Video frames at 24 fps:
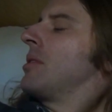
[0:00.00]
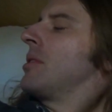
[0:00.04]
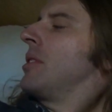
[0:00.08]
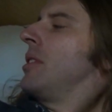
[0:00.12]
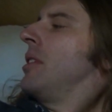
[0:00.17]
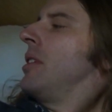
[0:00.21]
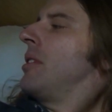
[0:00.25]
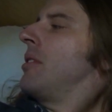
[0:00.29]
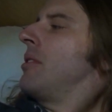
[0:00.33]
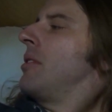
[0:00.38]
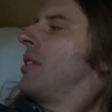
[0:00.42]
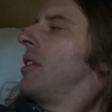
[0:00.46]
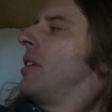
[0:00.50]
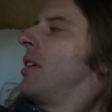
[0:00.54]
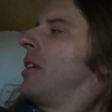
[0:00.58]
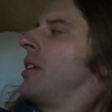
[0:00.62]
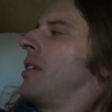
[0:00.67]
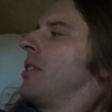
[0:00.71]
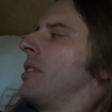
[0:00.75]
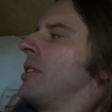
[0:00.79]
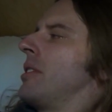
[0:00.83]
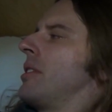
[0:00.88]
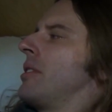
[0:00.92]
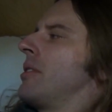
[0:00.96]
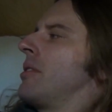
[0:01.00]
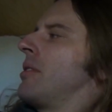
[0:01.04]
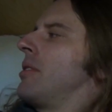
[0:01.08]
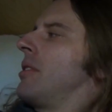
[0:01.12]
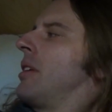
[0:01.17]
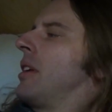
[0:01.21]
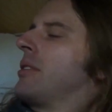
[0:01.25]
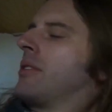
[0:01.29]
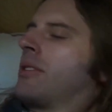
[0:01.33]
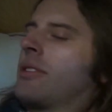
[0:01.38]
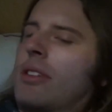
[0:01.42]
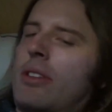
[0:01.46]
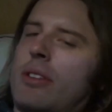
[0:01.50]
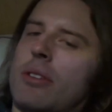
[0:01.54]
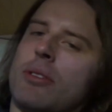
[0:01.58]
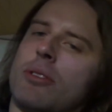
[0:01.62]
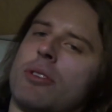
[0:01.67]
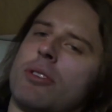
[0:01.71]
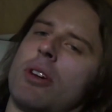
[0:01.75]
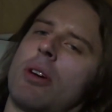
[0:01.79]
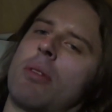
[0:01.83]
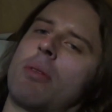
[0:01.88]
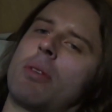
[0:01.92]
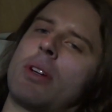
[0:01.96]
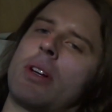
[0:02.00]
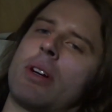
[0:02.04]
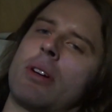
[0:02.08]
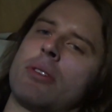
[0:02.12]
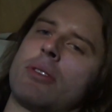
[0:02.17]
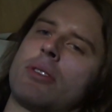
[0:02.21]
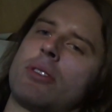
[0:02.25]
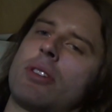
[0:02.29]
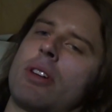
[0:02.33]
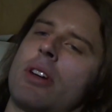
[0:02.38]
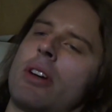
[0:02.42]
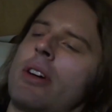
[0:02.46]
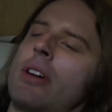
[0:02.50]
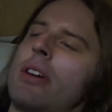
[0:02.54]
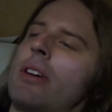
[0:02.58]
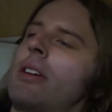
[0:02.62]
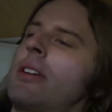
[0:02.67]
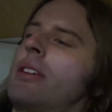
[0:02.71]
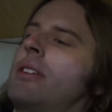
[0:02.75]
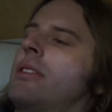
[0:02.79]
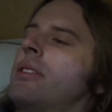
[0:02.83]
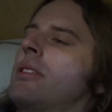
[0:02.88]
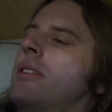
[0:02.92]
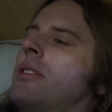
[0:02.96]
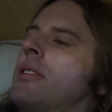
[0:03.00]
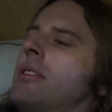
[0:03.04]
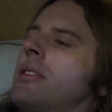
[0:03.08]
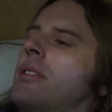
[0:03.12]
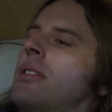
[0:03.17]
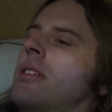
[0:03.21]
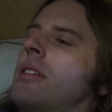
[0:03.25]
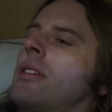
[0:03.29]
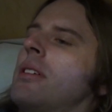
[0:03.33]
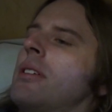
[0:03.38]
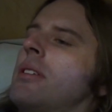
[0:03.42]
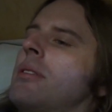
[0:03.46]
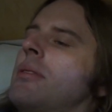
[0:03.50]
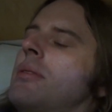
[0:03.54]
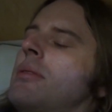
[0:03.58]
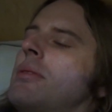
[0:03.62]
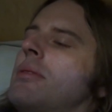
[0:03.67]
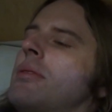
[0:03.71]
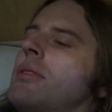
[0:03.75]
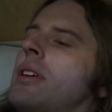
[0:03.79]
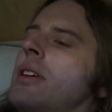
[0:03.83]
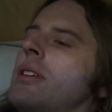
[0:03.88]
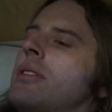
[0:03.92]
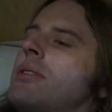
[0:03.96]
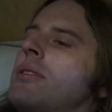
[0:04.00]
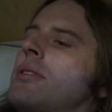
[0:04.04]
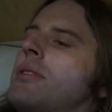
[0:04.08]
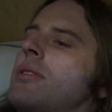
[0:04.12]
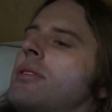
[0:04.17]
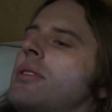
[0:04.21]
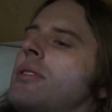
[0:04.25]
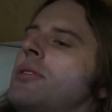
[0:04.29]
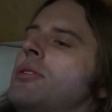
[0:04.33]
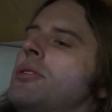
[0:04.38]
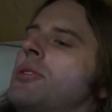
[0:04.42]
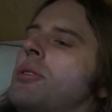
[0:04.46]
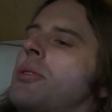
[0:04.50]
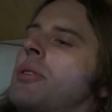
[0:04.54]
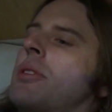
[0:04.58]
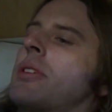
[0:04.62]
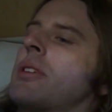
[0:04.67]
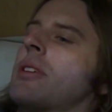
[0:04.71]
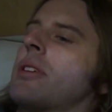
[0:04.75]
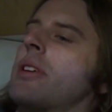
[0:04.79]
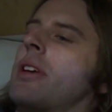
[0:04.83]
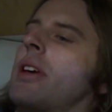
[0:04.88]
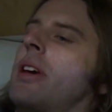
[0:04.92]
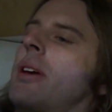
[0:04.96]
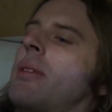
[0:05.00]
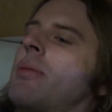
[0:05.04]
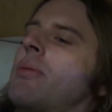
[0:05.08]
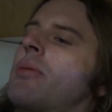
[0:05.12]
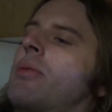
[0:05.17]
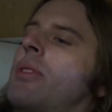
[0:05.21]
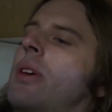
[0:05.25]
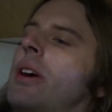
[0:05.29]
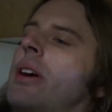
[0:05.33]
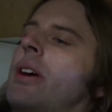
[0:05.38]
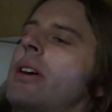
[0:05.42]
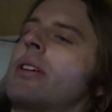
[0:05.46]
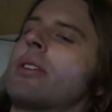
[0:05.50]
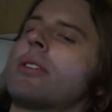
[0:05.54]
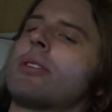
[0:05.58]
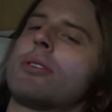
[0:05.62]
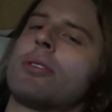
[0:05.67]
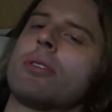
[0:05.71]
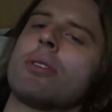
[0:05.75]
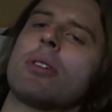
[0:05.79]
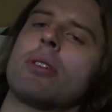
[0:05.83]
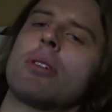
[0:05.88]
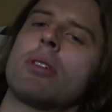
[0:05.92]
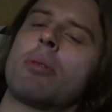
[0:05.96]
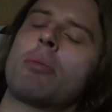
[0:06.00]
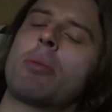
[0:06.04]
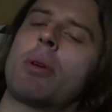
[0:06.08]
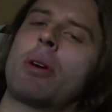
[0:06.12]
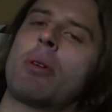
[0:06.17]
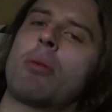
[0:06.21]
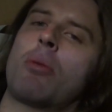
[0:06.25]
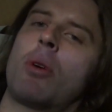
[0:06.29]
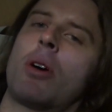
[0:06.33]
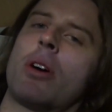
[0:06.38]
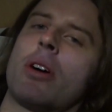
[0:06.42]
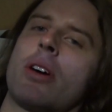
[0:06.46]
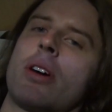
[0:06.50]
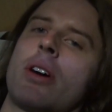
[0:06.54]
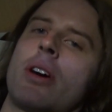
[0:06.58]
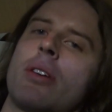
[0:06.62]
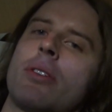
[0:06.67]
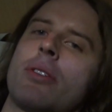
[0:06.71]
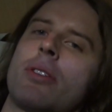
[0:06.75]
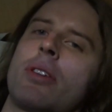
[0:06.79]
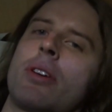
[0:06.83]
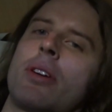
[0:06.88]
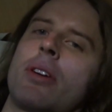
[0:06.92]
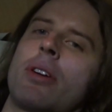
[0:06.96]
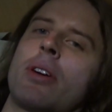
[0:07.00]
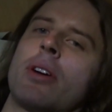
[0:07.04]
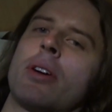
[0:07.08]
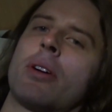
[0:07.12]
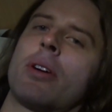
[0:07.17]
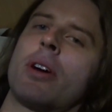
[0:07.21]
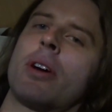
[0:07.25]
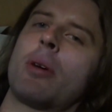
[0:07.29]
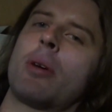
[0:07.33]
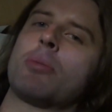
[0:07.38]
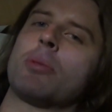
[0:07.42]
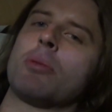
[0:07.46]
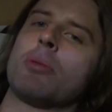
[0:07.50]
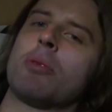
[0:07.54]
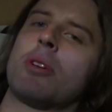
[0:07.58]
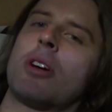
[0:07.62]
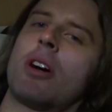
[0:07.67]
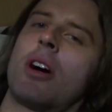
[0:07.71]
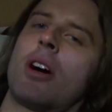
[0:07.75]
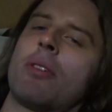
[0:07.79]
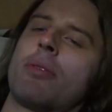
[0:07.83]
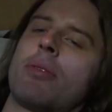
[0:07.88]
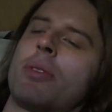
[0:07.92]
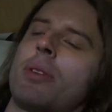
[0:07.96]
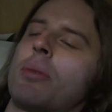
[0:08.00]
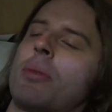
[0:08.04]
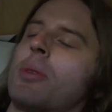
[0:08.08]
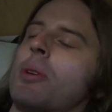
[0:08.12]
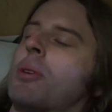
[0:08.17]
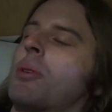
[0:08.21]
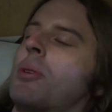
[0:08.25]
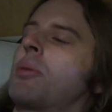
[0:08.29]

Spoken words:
So yeah, I see there's someone outside that's enjoying a campfire, so I may walk out there, grab some coffee real